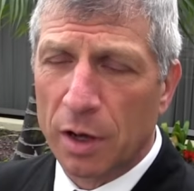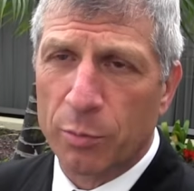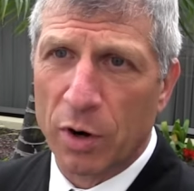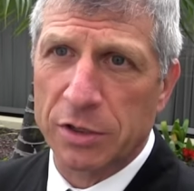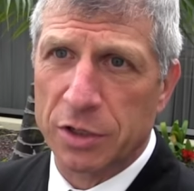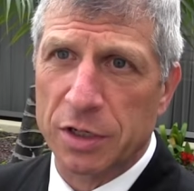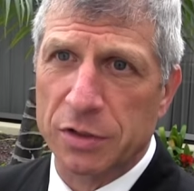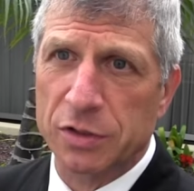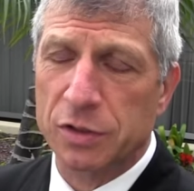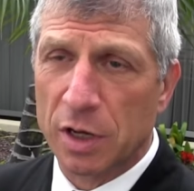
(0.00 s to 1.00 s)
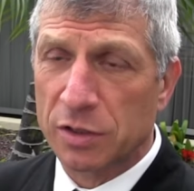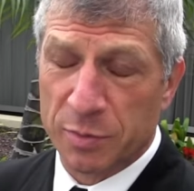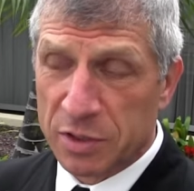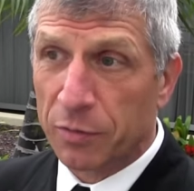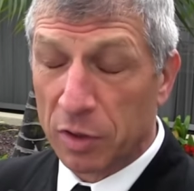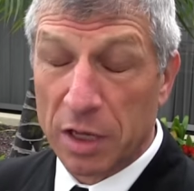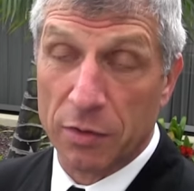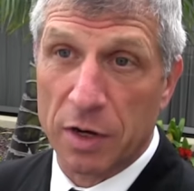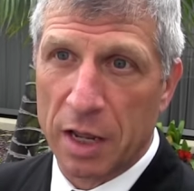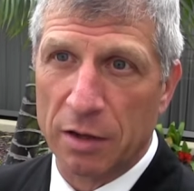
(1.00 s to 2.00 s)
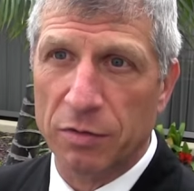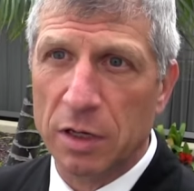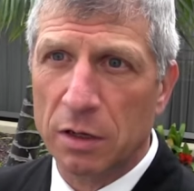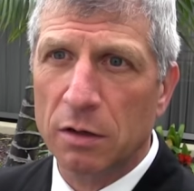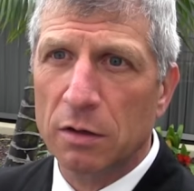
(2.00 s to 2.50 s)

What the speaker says: prejudice, specifically in the Navy,